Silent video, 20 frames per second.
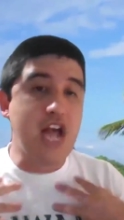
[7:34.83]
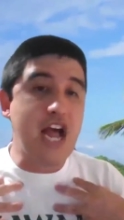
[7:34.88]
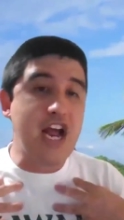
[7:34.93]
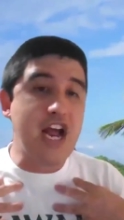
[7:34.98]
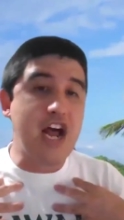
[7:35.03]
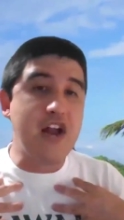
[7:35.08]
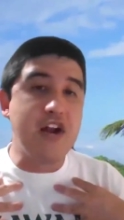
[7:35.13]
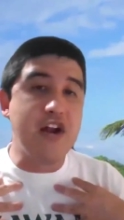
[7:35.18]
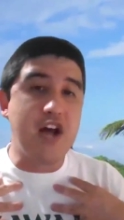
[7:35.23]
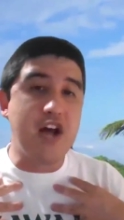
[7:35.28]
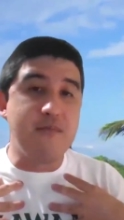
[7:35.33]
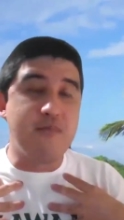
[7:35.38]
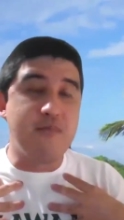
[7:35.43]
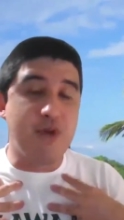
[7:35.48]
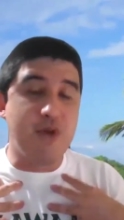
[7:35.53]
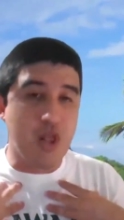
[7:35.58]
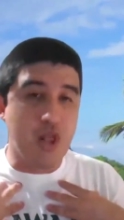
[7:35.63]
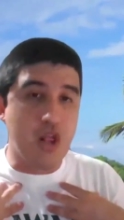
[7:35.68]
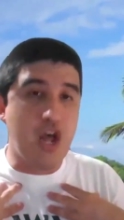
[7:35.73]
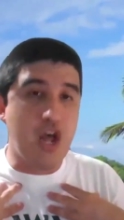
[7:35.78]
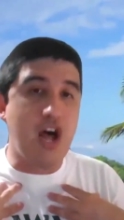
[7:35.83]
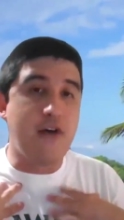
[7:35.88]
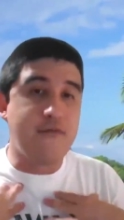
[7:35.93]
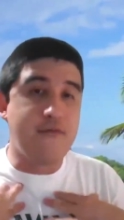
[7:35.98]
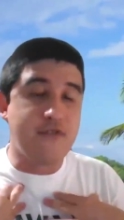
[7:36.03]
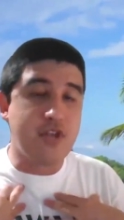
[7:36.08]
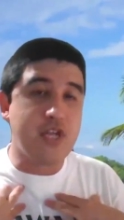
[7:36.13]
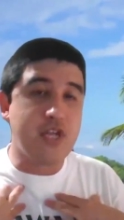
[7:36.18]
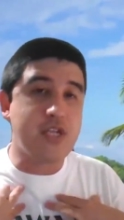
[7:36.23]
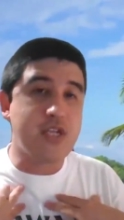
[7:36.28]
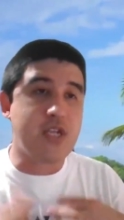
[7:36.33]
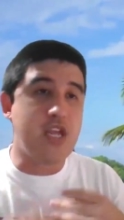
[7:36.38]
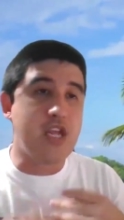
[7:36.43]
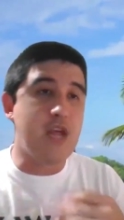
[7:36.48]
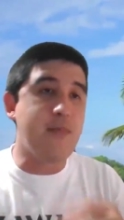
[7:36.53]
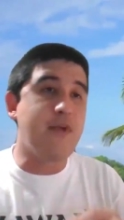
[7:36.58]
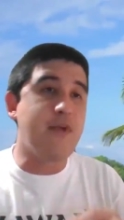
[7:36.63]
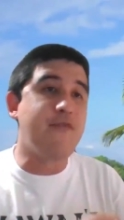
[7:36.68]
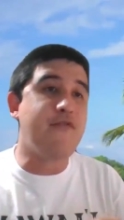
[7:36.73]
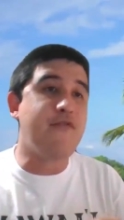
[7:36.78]
Because I got nothing but love for this
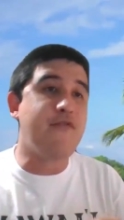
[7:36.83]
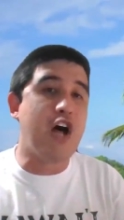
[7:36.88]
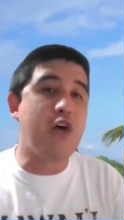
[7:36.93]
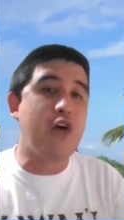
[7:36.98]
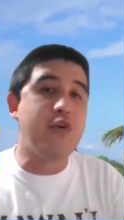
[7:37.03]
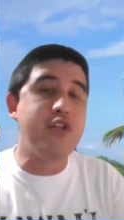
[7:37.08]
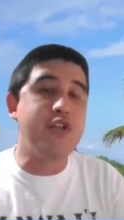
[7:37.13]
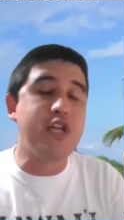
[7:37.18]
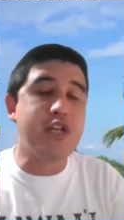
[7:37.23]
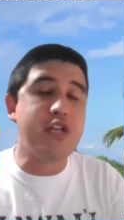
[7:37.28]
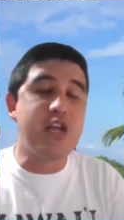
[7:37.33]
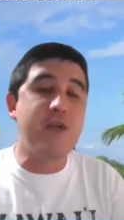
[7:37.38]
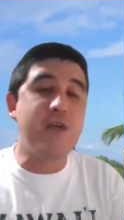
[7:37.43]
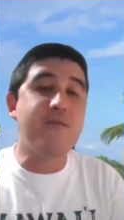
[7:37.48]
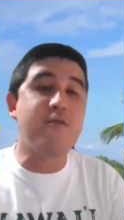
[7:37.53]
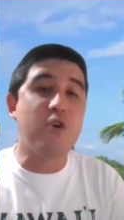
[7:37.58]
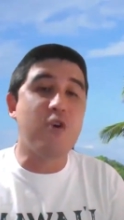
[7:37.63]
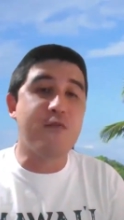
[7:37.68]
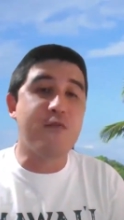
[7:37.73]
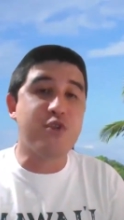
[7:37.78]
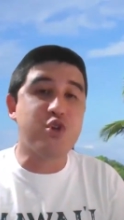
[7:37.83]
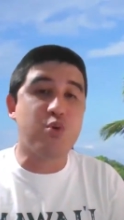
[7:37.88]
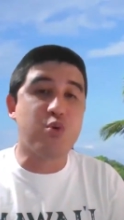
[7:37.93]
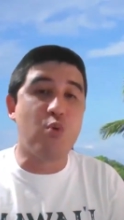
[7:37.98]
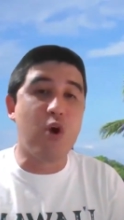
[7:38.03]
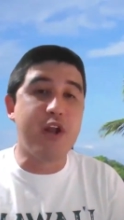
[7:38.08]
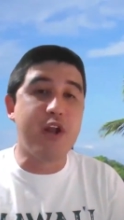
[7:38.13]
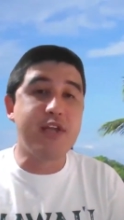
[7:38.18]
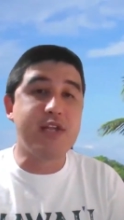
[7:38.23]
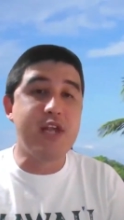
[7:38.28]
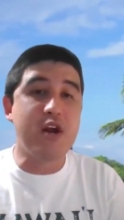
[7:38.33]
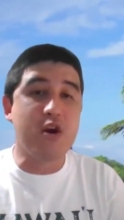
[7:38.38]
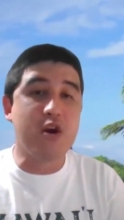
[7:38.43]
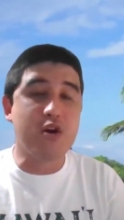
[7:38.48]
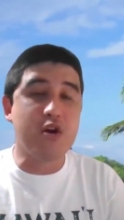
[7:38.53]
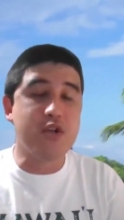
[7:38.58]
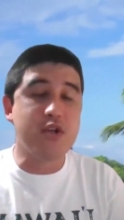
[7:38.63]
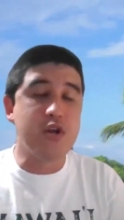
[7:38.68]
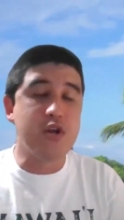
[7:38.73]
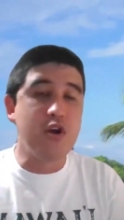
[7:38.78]
team. And following this team for over 20
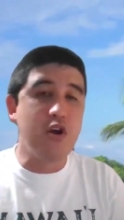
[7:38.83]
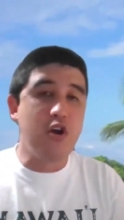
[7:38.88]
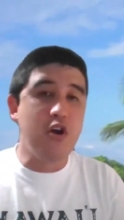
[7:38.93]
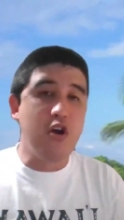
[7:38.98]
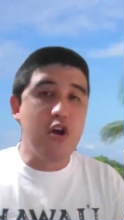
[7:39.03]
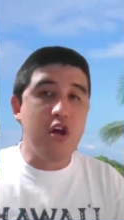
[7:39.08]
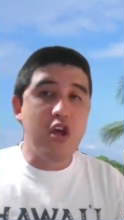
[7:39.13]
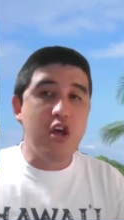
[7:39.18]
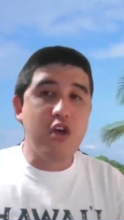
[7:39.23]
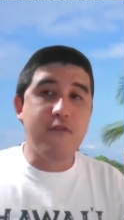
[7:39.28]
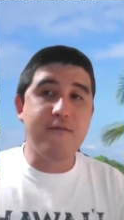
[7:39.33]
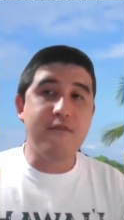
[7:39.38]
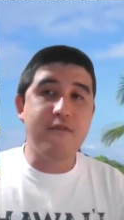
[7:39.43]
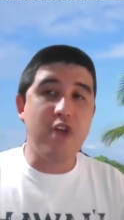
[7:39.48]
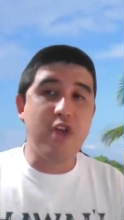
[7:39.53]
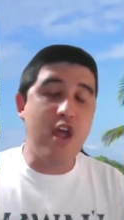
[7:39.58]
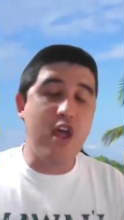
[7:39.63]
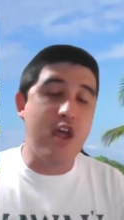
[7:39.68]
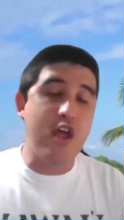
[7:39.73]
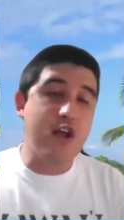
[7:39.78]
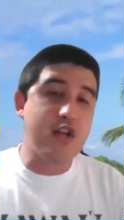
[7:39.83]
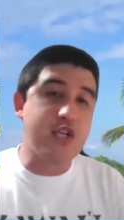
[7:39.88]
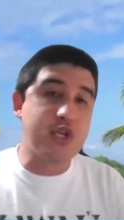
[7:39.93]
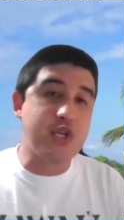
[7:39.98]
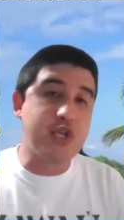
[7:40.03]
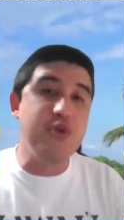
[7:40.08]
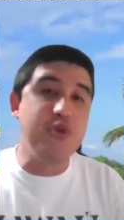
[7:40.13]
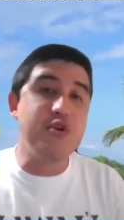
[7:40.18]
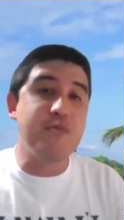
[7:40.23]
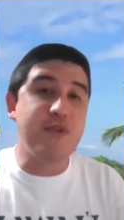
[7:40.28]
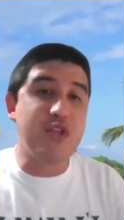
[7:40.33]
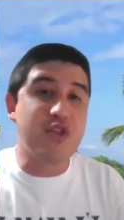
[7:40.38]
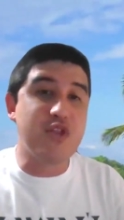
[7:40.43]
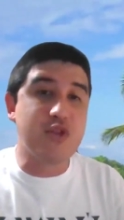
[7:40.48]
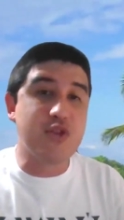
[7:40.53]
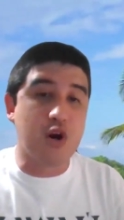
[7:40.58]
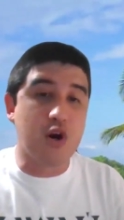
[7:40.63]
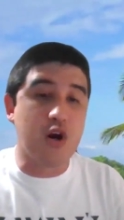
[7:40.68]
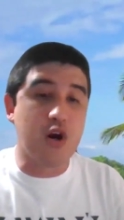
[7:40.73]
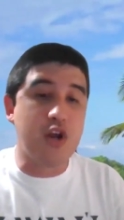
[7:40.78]
years, and soon to
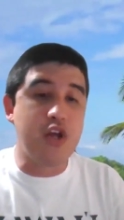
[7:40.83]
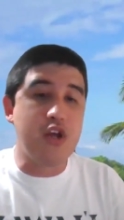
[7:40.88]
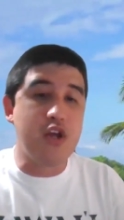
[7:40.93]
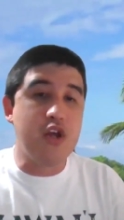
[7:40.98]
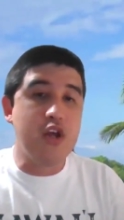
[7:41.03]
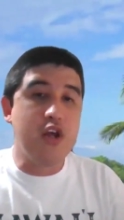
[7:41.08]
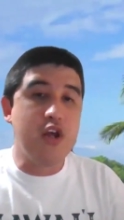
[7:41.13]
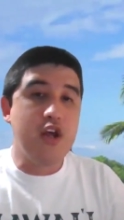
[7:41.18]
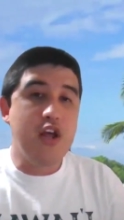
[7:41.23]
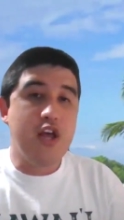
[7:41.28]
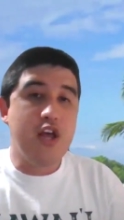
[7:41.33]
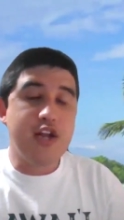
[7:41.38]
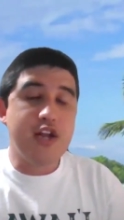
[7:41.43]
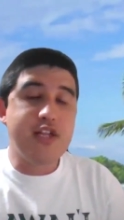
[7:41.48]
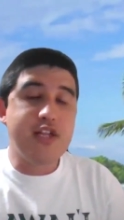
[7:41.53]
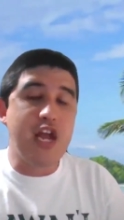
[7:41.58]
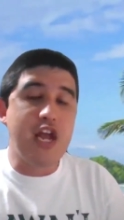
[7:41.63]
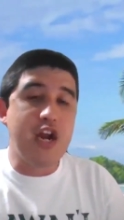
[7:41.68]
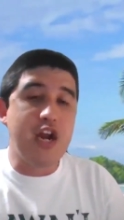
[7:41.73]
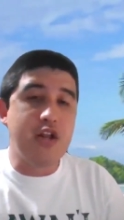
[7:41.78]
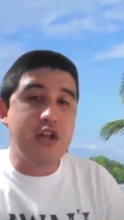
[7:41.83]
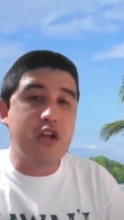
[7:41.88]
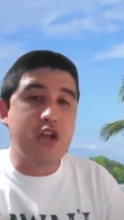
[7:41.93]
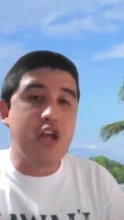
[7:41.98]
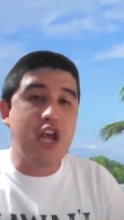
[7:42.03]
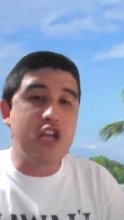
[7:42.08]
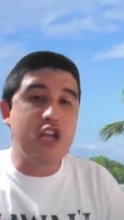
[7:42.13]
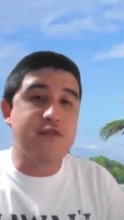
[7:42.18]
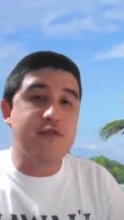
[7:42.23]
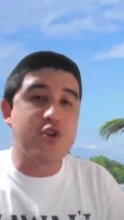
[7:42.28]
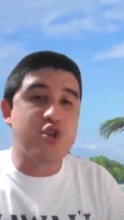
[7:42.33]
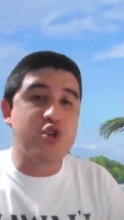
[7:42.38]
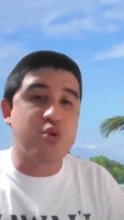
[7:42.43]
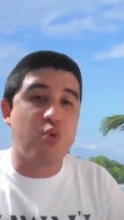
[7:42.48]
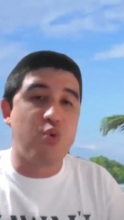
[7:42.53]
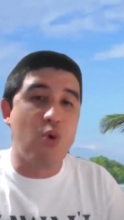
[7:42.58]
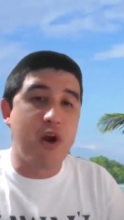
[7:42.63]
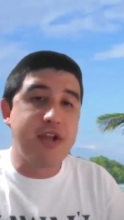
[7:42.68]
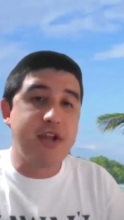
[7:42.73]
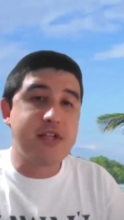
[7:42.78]
be 30, and attending the games for
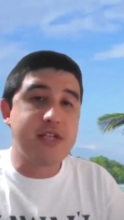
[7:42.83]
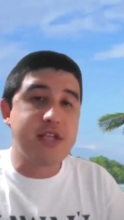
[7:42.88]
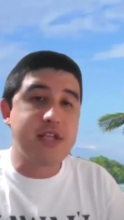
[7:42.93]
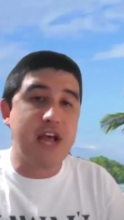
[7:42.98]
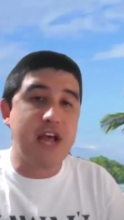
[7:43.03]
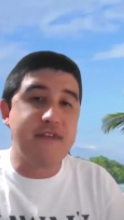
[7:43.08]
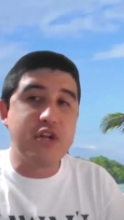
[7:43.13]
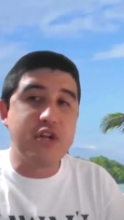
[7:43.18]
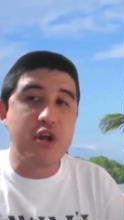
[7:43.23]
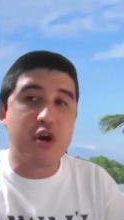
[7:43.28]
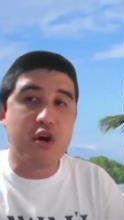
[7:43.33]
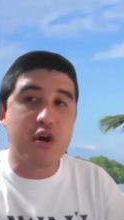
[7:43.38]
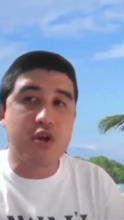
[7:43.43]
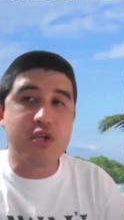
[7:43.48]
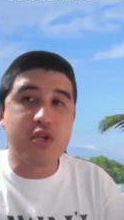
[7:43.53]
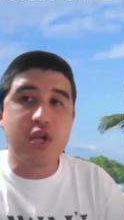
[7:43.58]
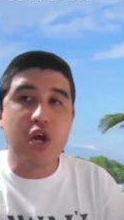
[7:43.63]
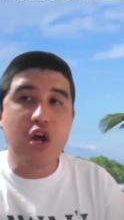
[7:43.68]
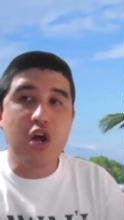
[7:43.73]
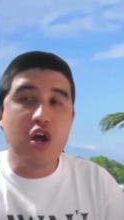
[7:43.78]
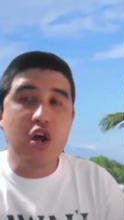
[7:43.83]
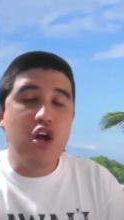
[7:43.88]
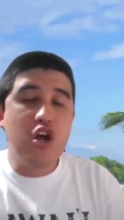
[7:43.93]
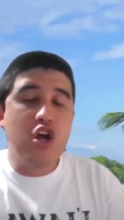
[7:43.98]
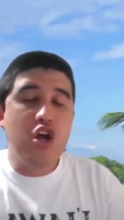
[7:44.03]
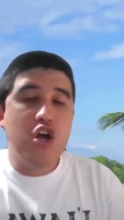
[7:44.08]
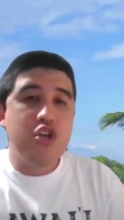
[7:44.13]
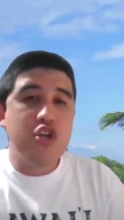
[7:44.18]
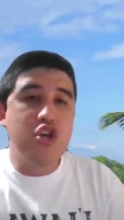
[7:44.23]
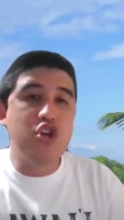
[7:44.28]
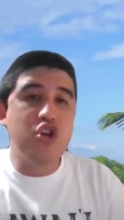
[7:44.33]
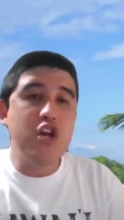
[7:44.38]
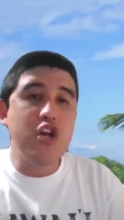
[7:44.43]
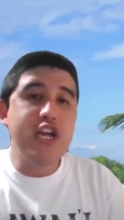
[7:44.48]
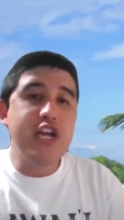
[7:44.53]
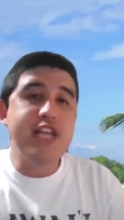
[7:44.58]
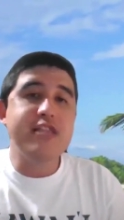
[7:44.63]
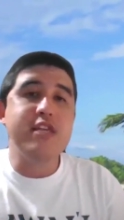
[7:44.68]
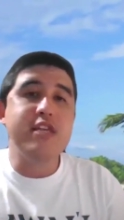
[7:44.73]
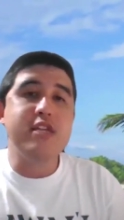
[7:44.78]
27 years, you
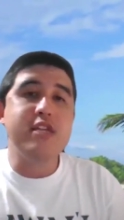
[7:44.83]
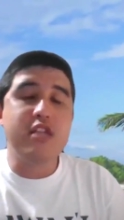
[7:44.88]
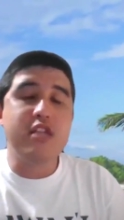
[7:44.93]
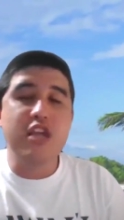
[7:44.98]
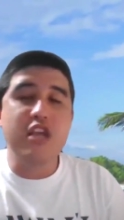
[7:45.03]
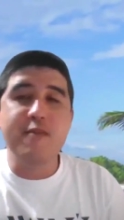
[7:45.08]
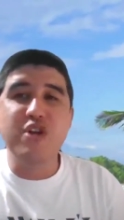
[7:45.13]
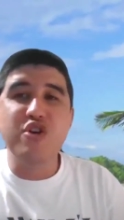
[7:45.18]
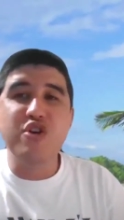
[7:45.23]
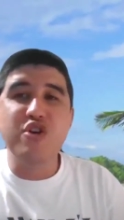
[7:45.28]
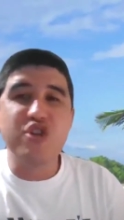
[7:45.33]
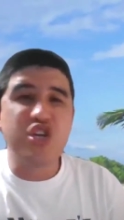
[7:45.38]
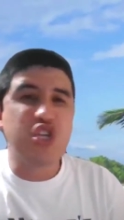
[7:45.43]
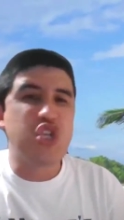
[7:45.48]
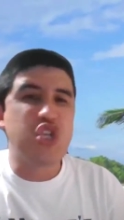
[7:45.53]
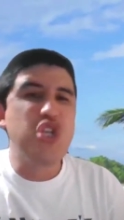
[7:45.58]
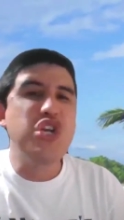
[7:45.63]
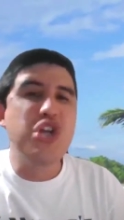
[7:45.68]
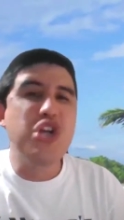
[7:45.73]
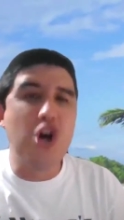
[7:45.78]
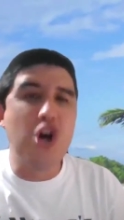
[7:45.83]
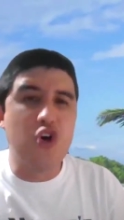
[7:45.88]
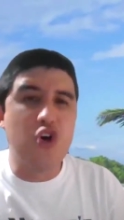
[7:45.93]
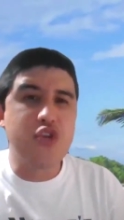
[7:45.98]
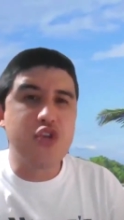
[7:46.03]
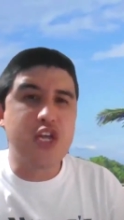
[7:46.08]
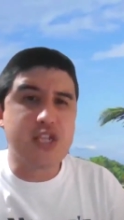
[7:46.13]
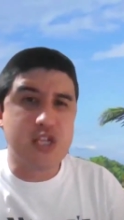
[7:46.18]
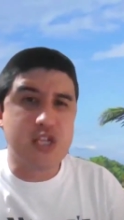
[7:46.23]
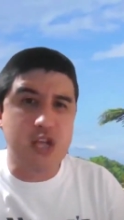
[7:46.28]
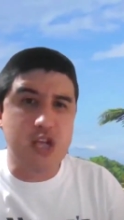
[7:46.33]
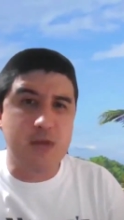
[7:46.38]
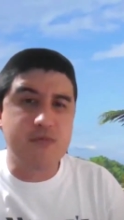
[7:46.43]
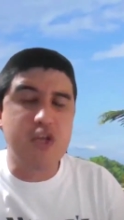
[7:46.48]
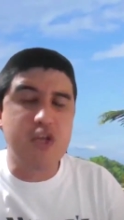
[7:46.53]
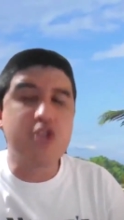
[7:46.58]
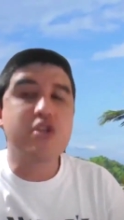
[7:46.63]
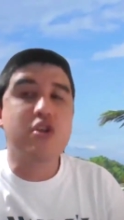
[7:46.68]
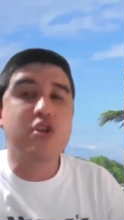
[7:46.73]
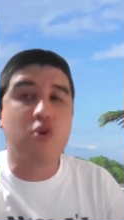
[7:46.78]
look at this team and you just know that
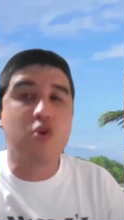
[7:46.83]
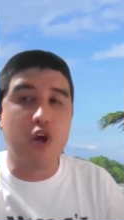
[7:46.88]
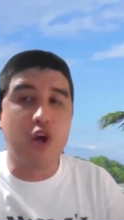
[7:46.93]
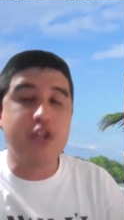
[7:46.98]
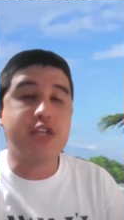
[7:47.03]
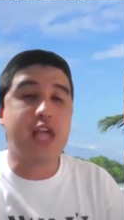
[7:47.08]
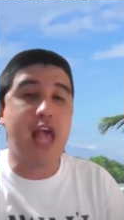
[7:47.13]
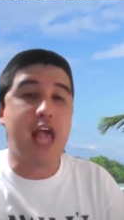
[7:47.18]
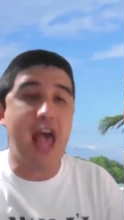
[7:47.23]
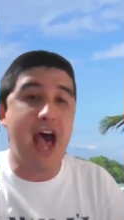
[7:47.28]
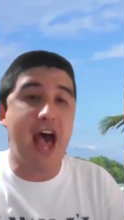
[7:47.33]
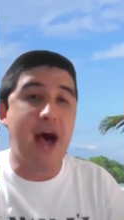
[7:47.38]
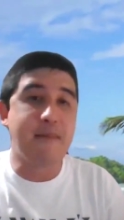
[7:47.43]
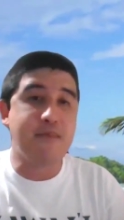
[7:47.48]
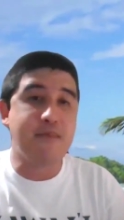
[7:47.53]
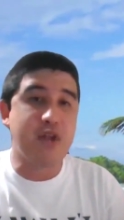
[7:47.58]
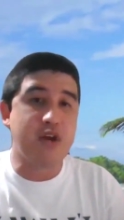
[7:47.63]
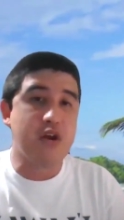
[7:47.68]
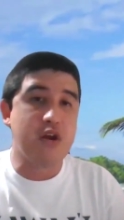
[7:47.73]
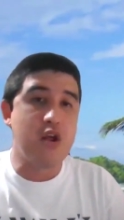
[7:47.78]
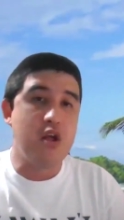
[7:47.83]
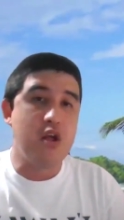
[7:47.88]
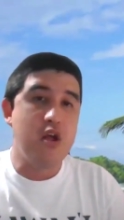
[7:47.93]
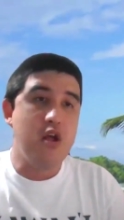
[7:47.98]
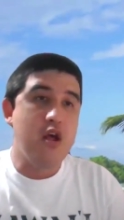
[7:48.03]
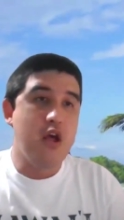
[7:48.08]
something's going to happen.